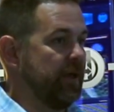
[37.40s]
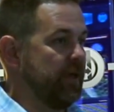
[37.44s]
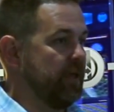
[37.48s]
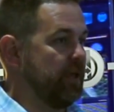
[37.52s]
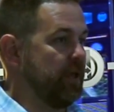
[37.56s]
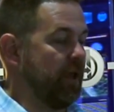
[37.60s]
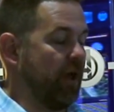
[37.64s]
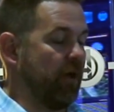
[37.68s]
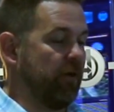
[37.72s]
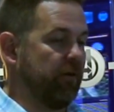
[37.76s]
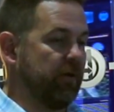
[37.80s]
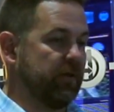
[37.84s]

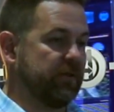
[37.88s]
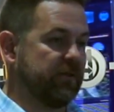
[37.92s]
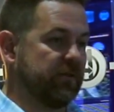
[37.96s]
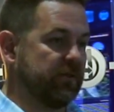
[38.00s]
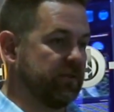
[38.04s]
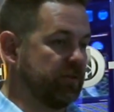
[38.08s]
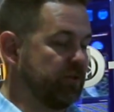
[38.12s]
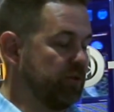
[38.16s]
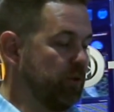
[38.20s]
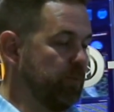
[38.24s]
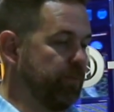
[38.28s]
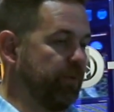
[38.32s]
you know, it's a
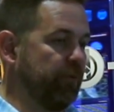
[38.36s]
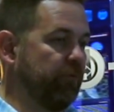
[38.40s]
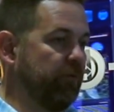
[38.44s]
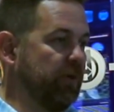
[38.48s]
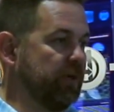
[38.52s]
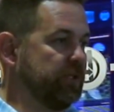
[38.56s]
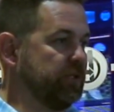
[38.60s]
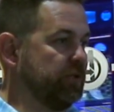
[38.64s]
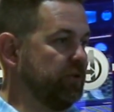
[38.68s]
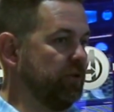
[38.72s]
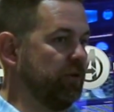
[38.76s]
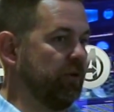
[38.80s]
super
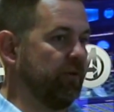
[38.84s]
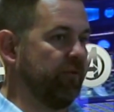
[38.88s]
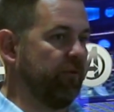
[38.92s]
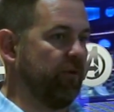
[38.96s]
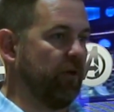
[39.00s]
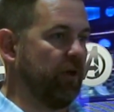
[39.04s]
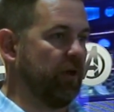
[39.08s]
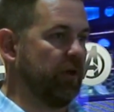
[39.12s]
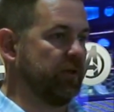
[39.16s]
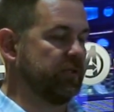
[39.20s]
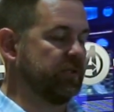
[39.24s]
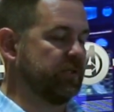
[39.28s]
rich
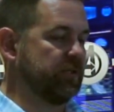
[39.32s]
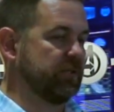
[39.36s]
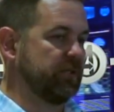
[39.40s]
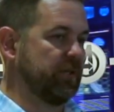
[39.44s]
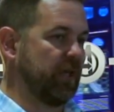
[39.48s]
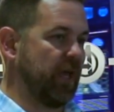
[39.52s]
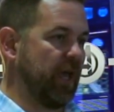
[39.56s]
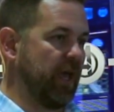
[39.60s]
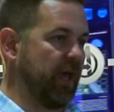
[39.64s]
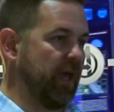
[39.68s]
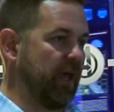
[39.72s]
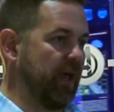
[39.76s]
universe.
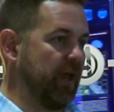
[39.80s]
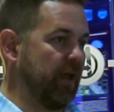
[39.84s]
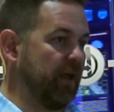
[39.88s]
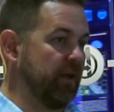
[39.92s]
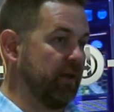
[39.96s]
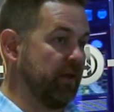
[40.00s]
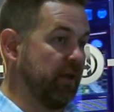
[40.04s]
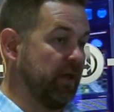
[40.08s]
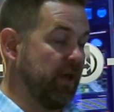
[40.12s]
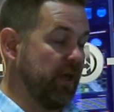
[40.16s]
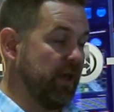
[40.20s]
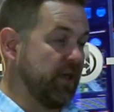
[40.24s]

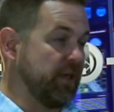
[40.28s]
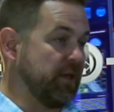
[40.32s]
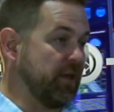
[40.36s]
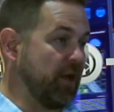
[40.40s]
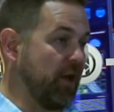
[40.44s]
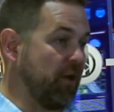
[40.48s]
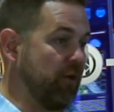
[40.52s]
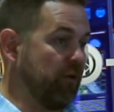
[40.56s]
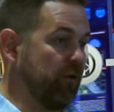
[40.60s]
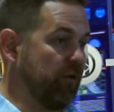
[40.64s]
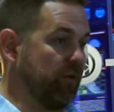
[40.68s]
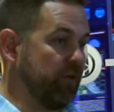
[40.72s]
And, you
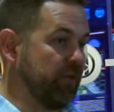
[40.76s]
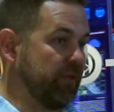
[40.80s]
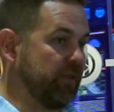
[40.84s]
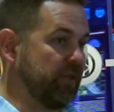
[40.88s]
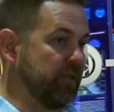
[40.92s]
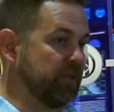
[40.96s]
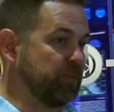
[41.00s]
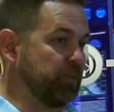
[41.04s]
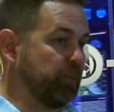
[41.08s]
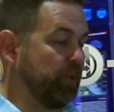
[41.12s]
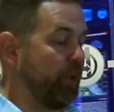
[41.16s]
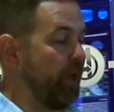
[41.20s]
know,
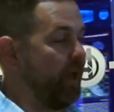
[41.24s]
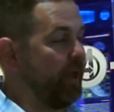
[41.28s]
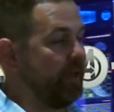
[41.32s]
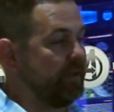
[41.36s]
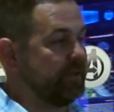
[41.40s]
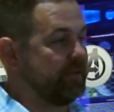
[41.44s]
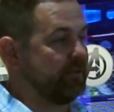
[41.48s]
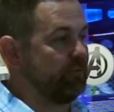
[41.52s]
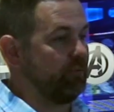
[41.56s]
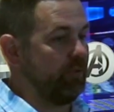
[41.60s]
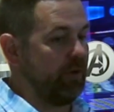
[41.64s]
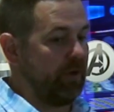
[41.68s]
this
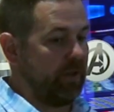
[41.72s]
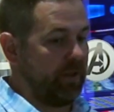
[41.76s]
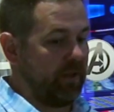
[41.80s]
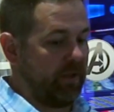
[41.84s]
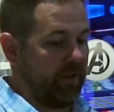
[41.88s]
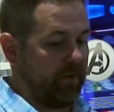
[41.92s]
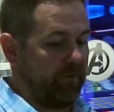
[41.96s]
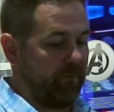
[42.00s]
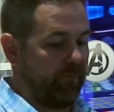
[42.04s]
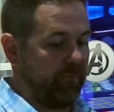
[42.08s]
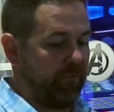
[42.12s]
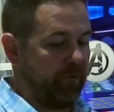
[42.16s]
place
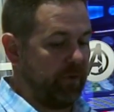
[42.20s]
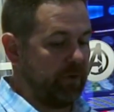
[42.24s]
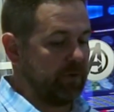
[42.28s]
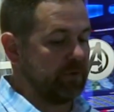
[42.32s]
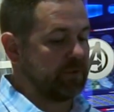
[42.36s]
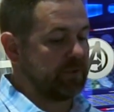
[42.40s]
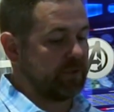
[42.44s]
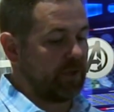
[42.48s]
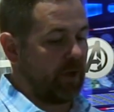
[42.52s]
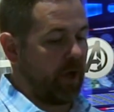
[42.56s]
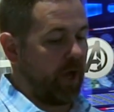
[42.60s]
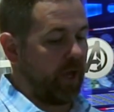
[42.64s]
really
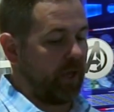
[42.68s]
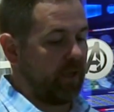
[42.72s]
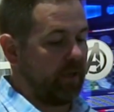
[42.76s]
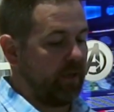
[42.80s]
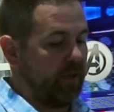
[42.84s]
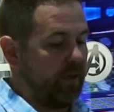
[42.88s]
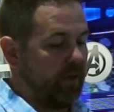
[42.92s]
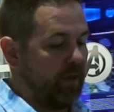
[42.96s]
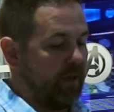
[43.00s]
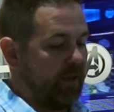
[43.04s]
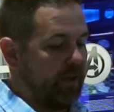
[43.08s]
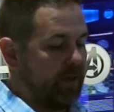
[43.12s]
feels like
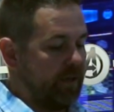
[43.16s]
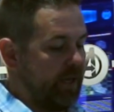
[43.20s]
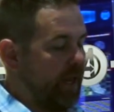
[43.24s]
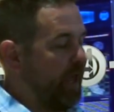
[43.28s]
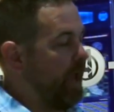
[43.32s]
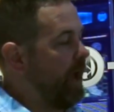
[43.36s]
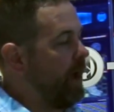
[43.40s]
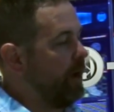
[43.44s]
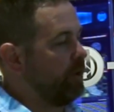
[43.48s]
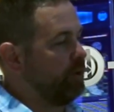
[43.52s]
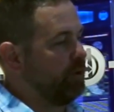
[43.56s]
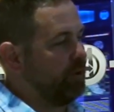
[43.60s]

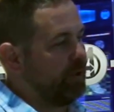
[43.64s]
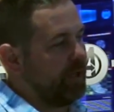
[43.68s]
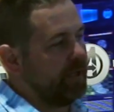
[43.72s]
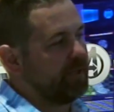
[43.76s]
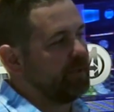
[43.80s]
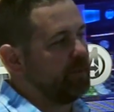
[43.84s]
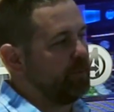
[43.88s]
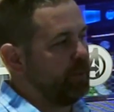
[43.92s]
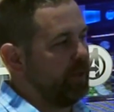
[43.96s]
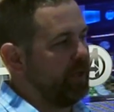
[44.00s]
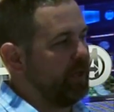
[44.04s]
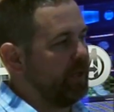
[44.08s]
now you
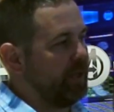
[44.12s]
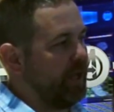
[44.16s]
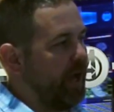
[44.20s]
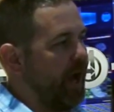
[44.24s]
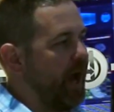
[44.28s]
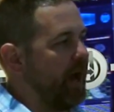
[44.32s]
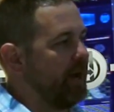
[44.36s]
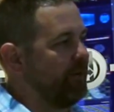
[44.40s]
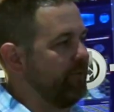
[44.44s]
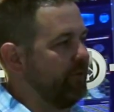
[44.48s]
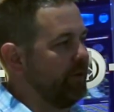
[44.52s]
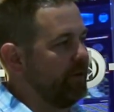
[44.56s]
get to be in the
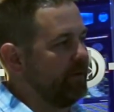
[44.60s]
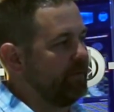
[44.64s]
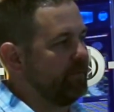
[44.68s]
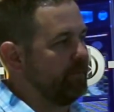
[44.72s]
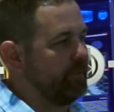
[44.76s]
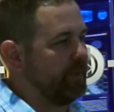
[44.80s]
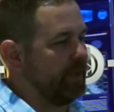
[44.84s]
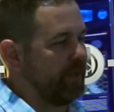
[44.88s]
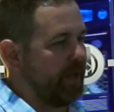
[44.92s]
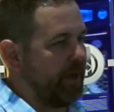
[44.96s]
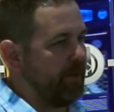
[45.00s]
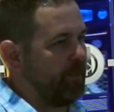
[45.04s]
heart of it
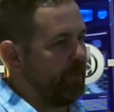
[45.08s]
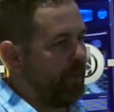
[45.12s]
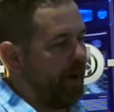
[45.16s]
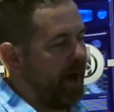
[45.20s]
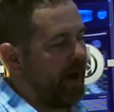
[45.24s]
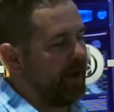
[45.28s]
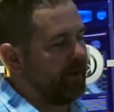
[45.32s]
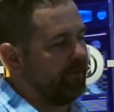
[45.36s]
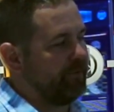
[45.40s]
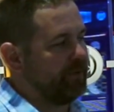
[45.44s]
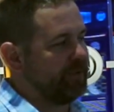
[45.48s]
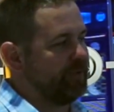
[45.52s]
and become
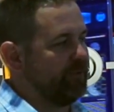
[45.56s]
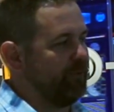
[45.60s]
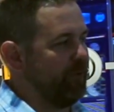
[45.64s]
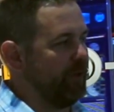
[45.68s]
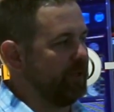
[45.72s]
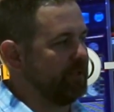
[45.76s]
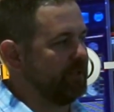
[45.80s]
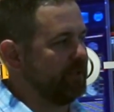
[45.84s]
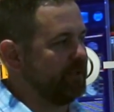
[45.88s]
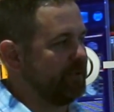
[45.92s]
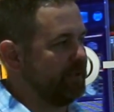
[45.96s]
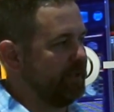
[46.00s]
part of this
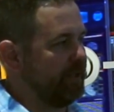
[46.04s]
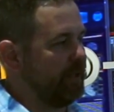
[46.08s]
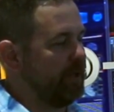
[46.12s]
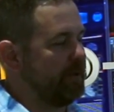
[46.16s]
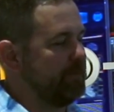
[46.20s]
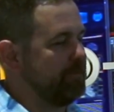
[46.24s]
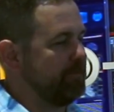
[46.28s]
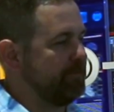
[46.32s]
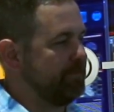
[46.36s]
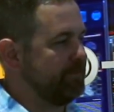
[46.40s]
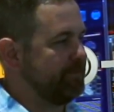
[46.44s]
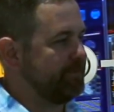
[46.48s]
Avengers
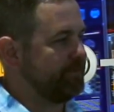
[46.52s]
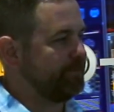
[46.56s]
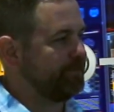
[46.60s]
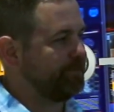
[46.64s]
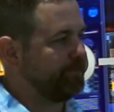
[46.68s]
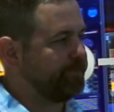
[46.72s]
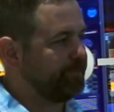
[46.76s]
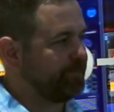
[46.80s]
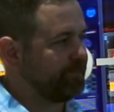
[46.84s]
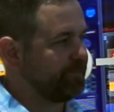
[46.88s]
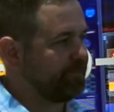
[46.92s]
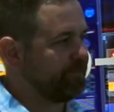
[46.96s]
team.
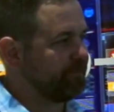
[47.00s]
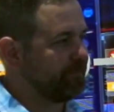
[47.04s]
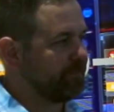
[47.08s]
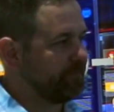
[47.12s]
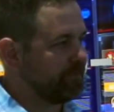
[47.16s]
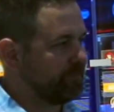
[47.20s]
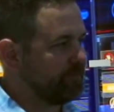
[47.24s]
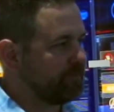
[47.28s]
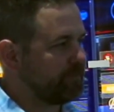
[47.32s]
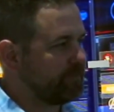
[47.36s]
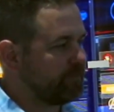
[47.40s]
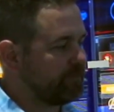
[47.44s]
Right,
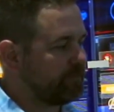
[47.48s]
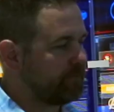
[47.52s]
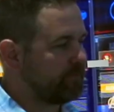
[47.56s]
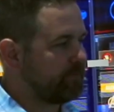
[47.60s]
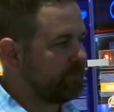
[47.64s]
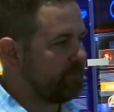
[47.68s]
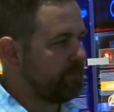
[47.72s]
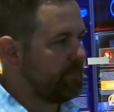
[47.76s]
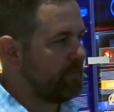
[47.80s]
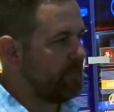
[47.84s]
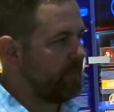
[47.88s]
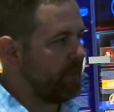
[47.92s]

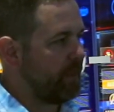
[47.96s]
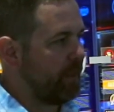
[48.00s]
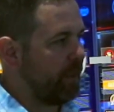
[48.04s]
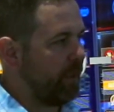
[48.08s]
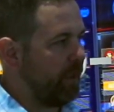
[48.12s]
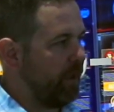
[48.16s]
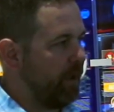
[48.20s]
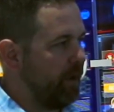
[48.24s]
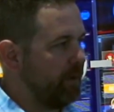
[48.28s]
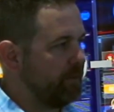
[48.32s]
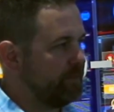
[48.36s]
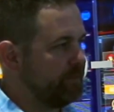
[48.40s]
and like
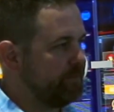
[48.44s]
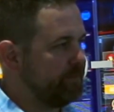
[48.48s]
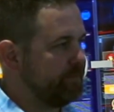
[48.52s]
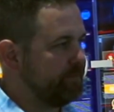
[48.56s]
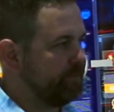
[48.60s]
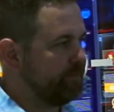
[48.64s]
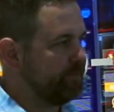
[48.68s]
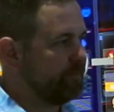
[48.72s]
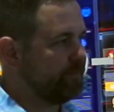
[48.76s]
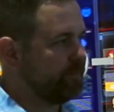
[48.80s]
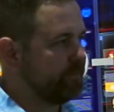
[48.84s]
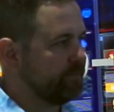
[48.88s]
you said, it's about
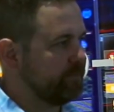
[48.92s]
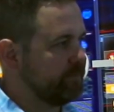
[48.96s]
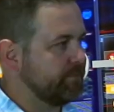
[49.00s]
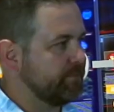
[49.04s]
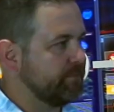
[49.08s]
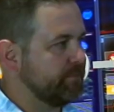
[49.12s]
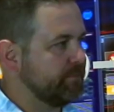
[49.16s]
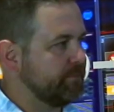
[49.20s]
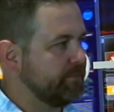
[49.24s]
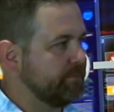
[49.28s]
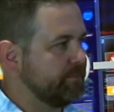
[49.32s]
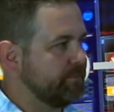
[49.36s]
the Marvel
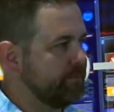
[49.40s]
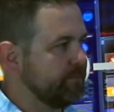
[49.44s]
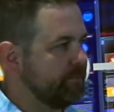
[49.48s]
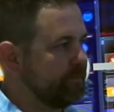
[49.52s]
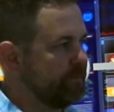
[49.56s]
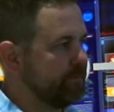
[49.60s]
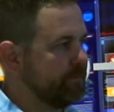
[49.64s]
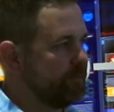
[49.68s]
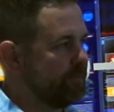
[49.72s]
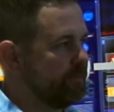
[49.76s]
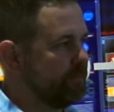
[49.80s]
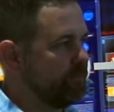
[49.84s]

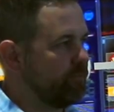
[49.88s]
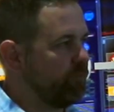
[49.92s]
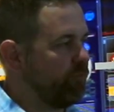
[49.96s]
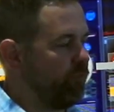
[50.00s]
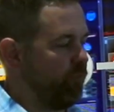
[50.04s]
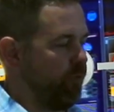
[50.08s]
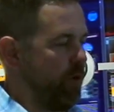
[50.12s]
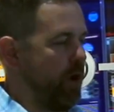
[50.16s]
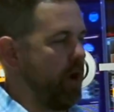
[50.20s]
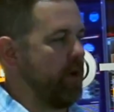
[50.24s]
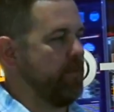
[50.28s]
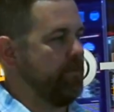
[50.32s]
Cinematic
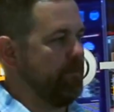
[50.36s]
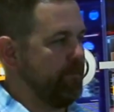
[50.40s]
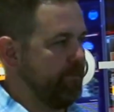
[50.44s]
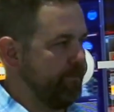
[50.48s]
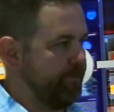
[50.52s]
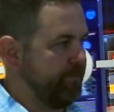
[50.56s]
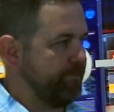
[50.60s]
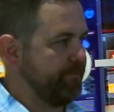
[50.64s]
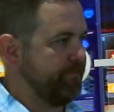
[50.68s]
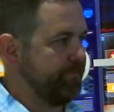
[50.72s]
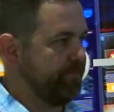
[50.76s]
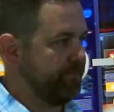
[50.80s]
Universe.
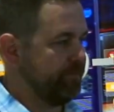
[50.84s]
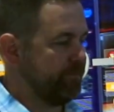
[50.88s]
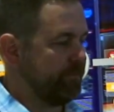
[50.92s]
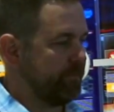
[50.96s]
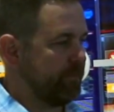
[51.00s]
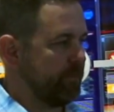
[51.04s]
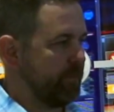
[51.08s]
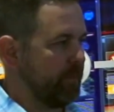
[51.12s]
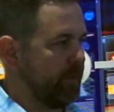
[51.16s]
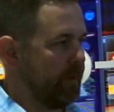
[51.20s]
Right. But